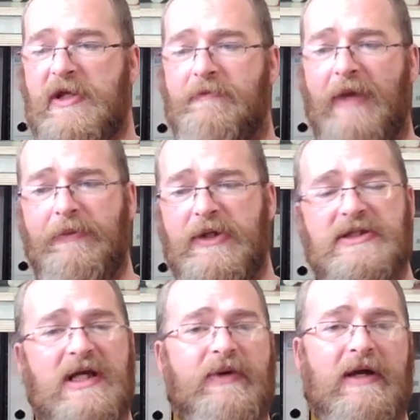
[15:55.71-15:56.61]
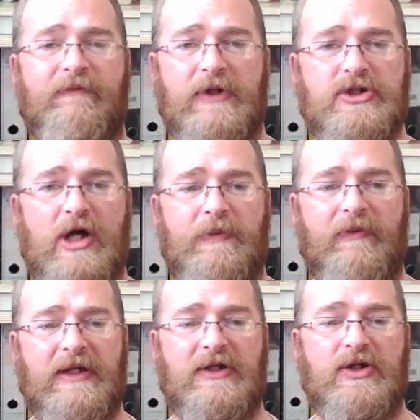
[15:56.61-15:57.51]
Maybe you're saving up for the shop
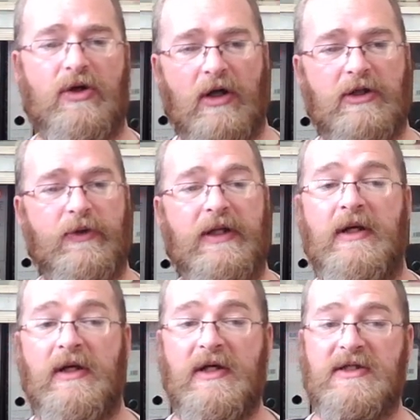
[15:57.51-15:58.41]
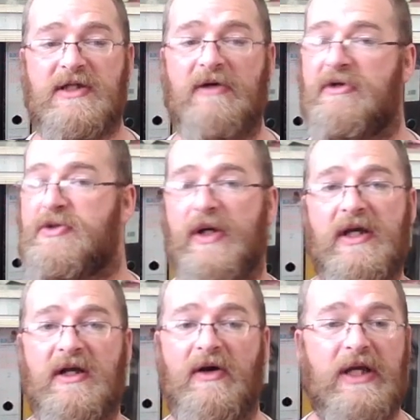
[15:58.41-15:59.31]
event and you can't do it. So this one
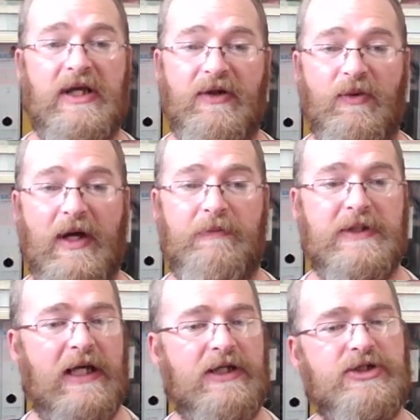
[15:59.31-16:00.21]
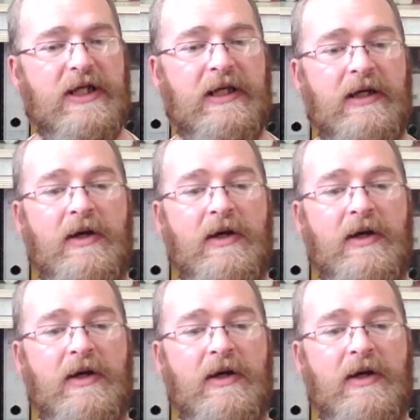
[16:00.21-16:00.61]
can go either way potentially.